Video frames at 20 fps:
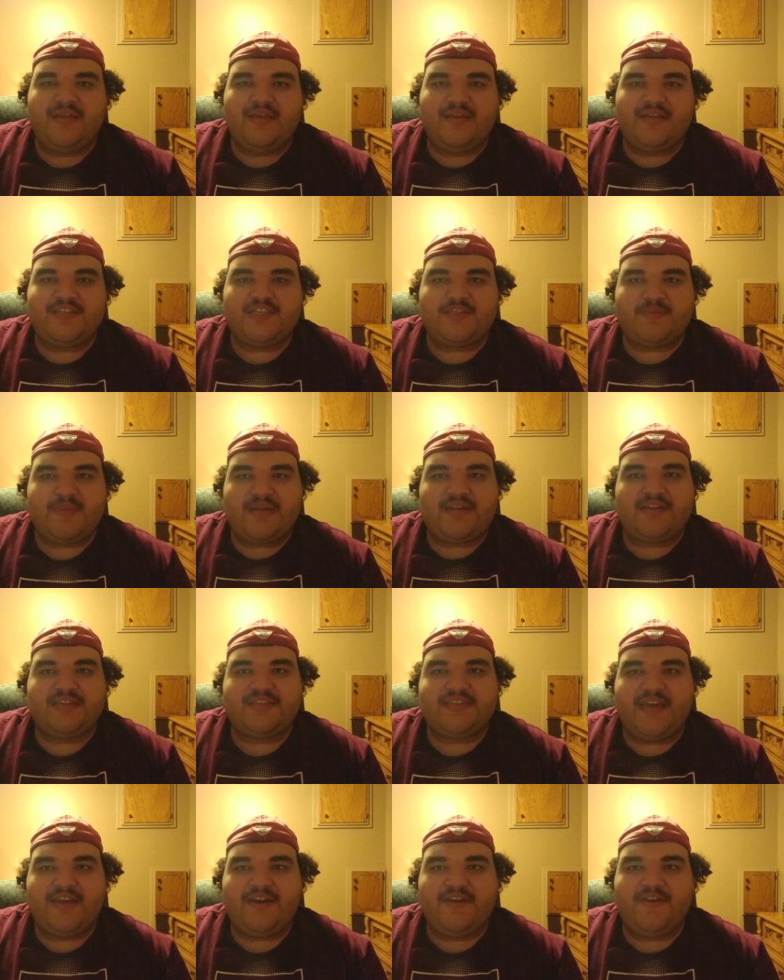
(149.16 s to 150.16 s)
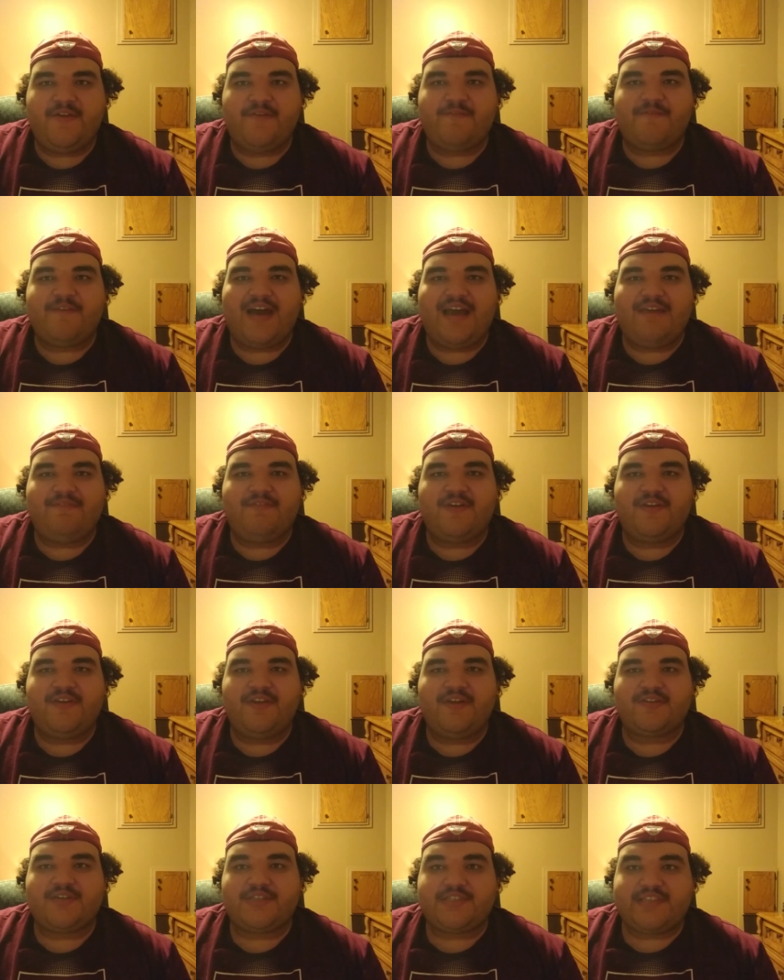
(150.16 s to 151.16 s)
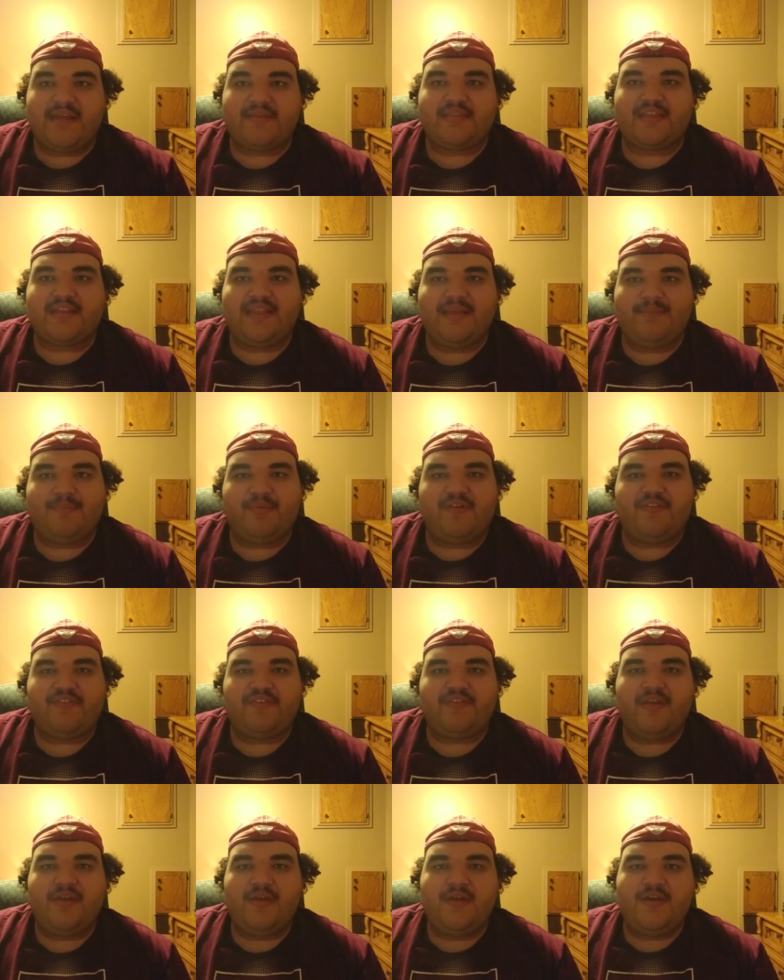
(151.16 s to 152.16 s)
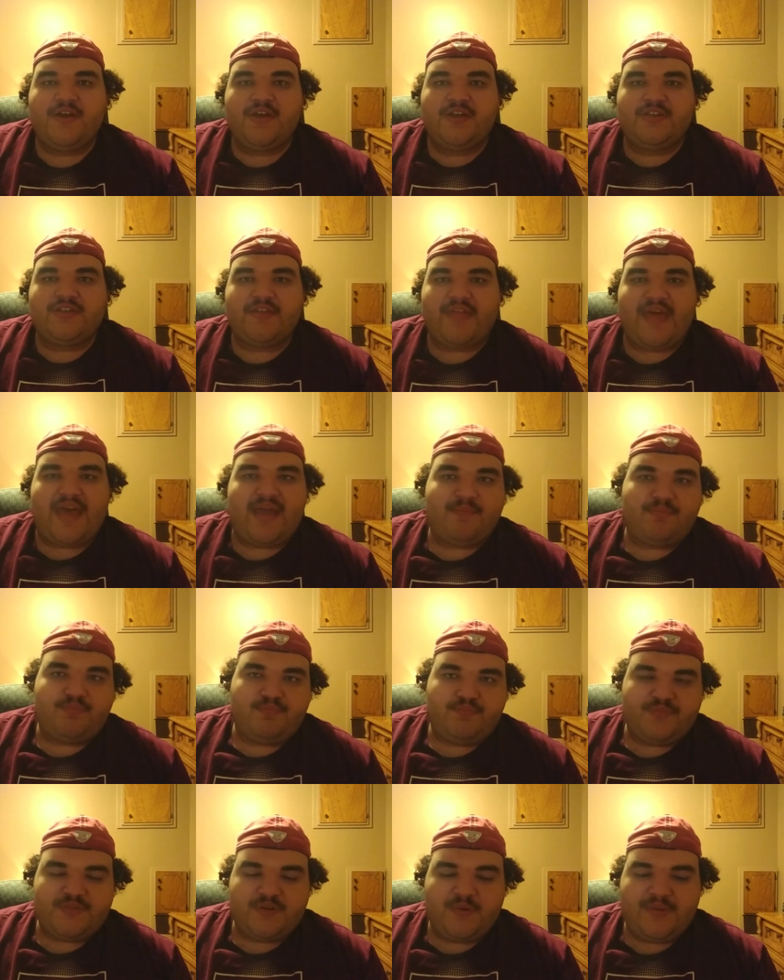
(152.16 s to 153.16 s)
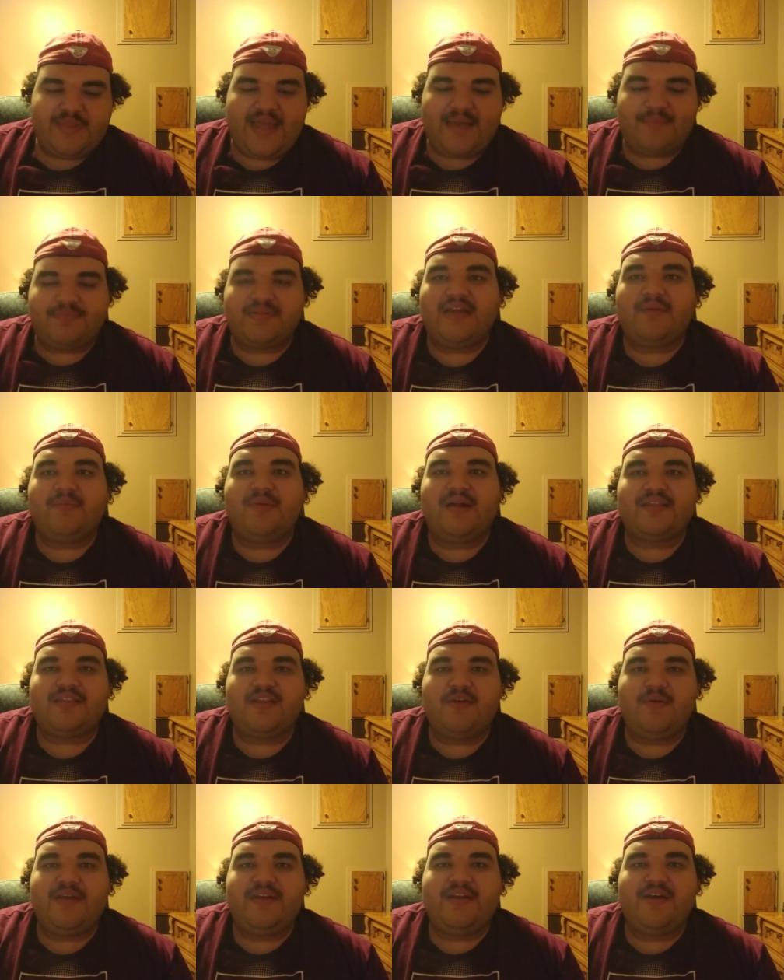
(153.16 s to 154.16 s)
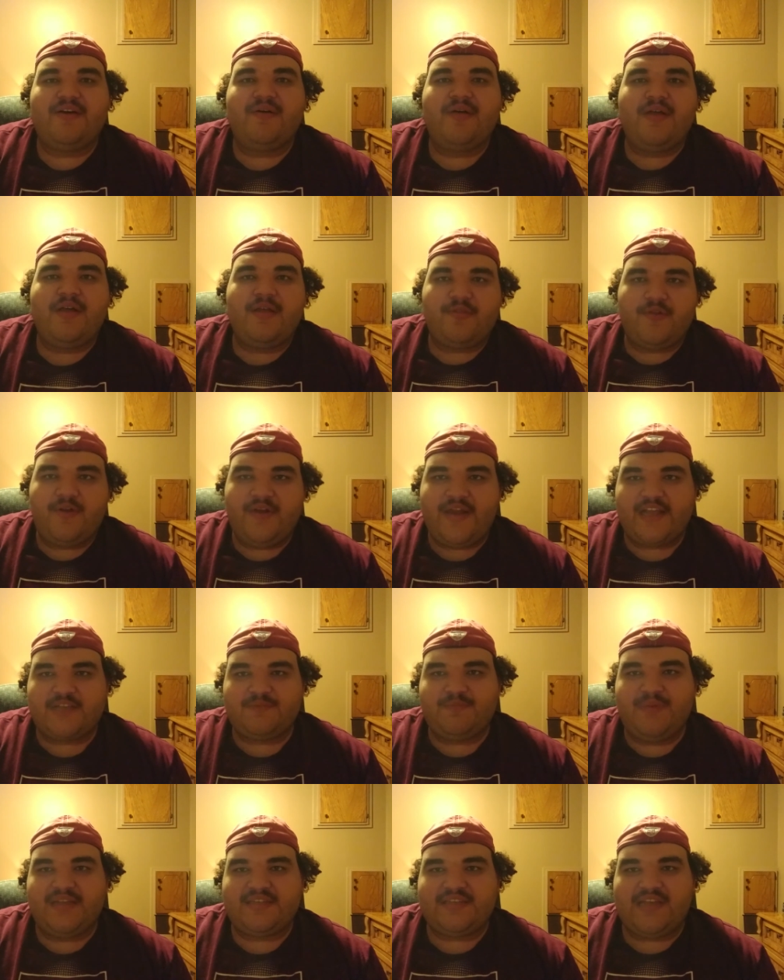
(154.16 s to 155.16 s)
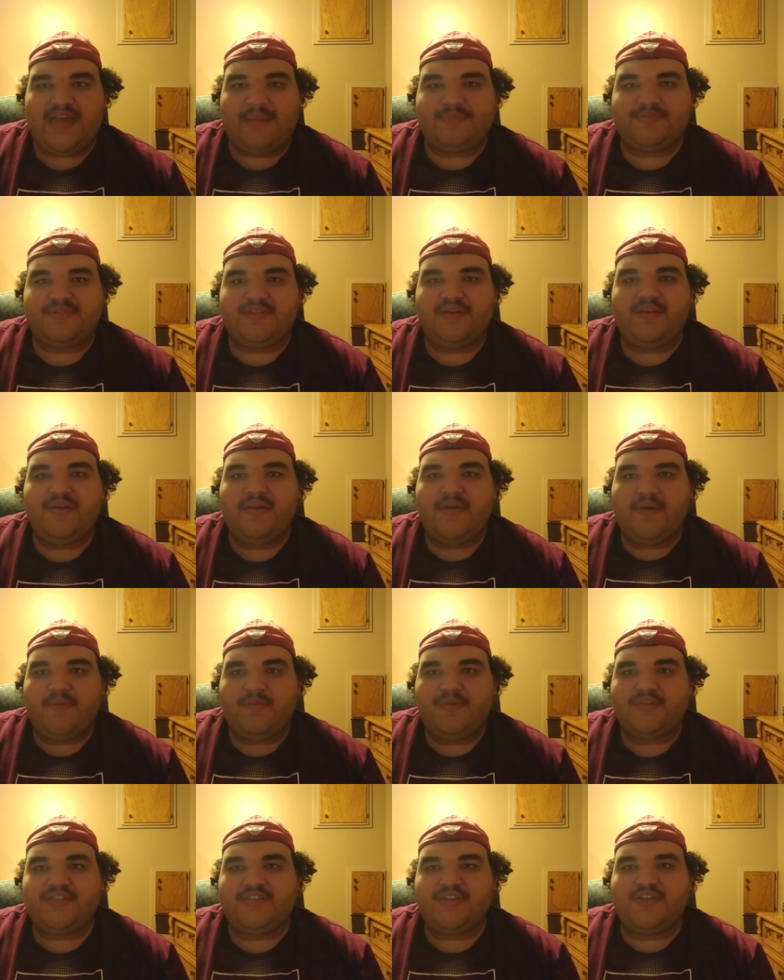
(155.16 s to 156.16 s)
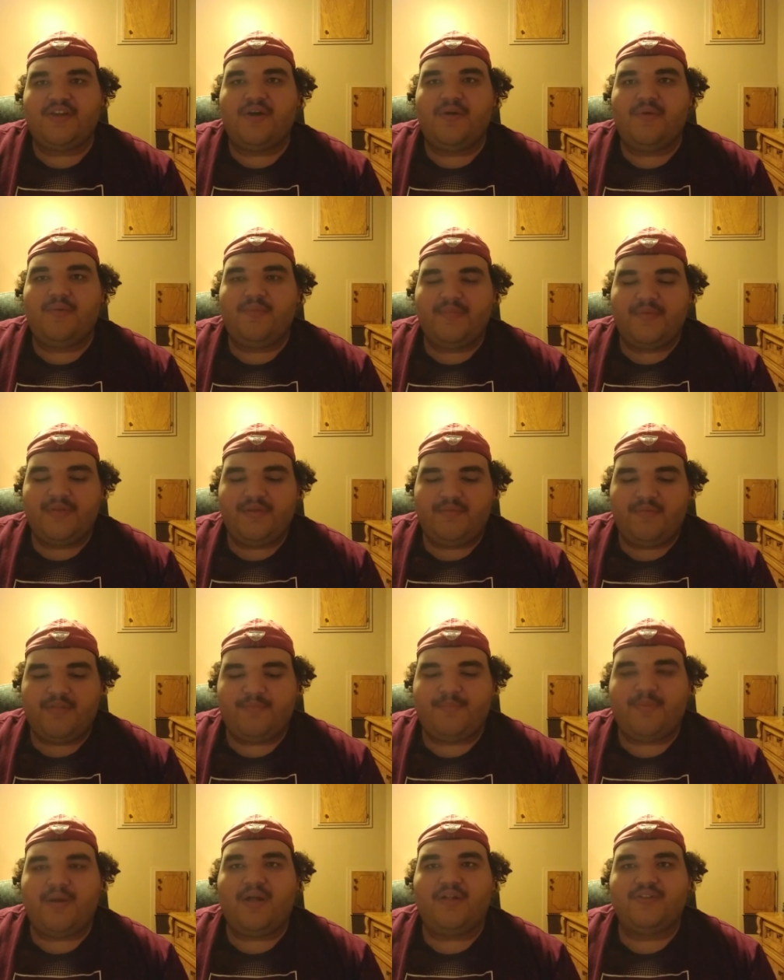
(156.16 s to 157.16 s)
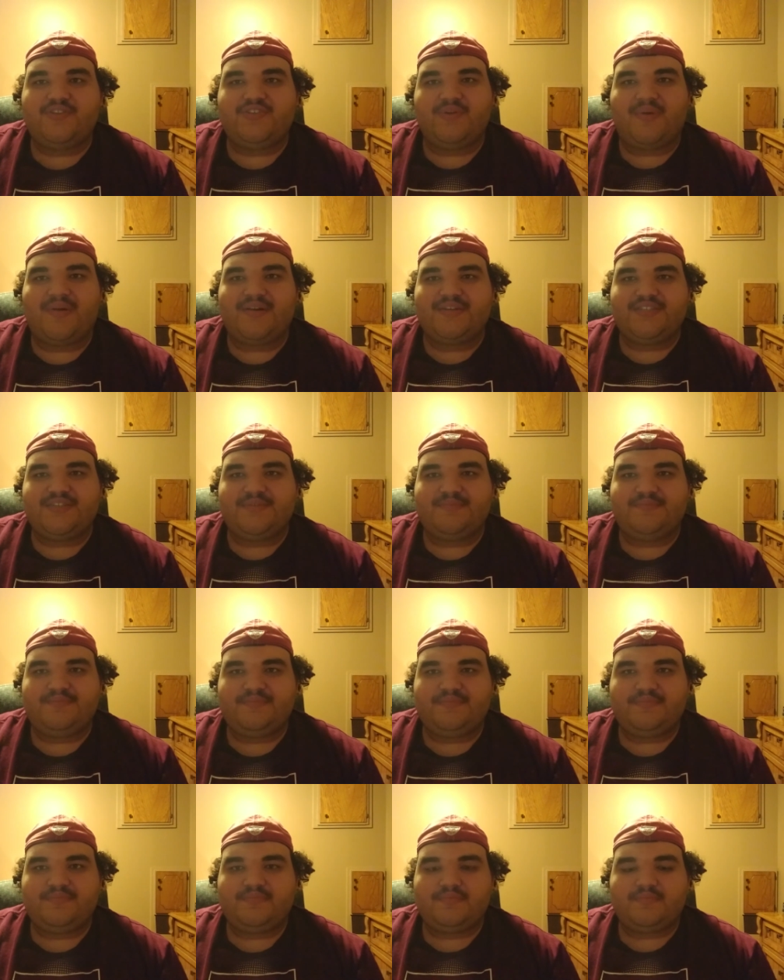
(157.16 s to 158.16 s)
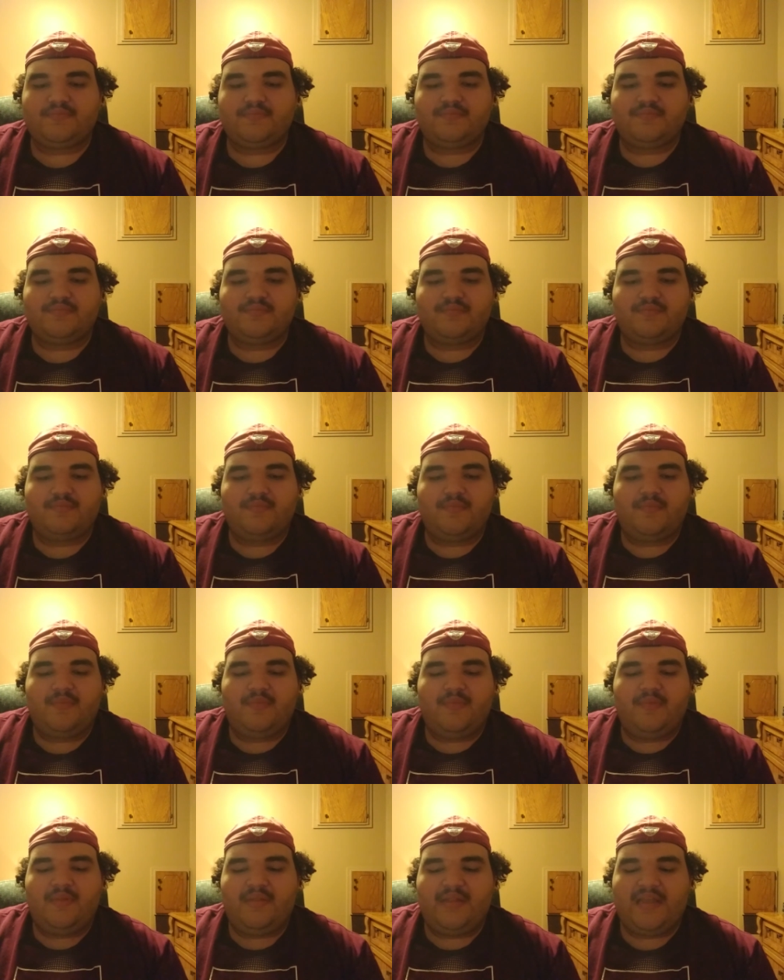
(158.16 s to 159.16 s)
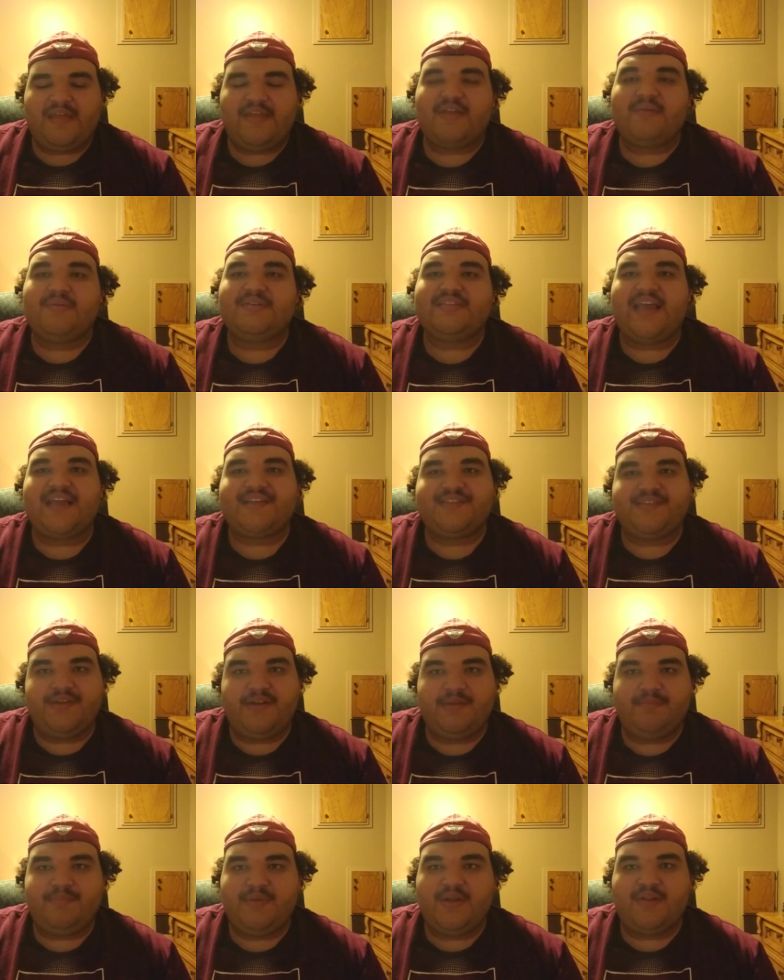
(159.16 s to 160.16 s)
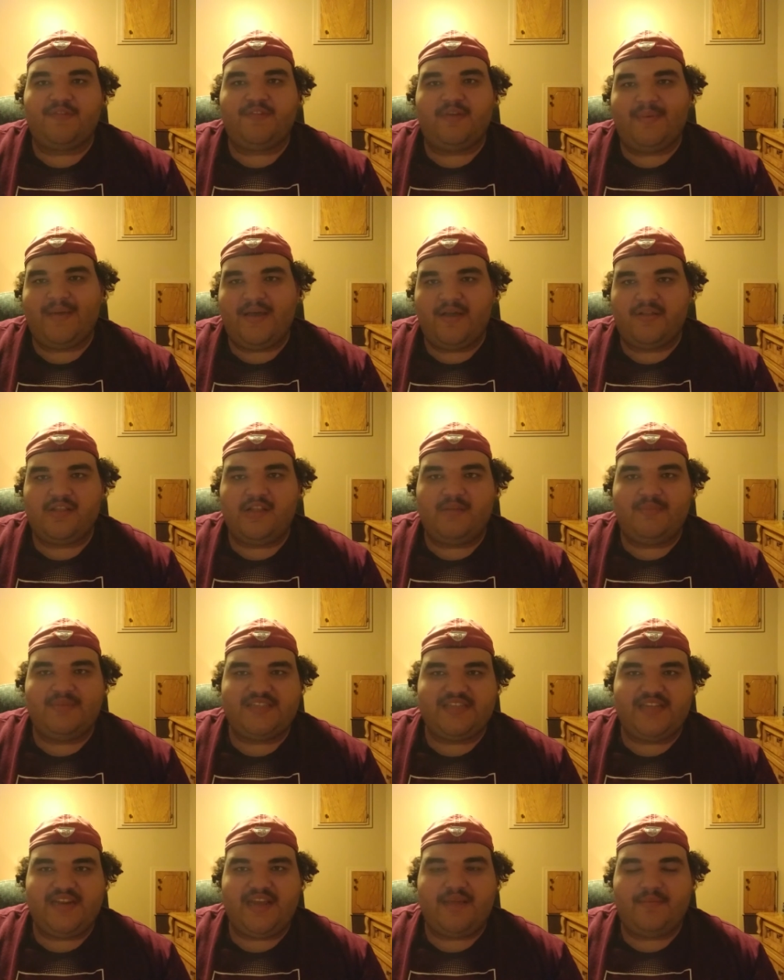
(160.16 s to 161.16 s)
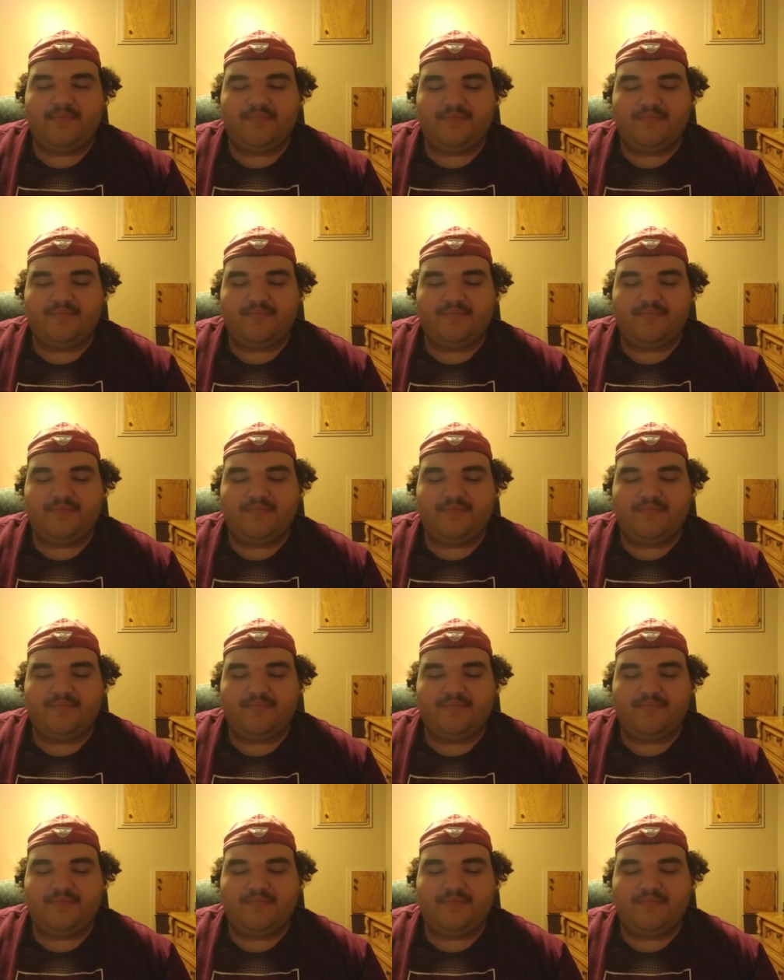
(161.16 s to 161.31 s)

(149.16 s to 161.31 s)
is expected to sign a new five-year deal to stay with the Clippers. So that so when that plan went out the window, their next best option was to go with Paul George. And I think it was executed beautifully by Oklahoma City.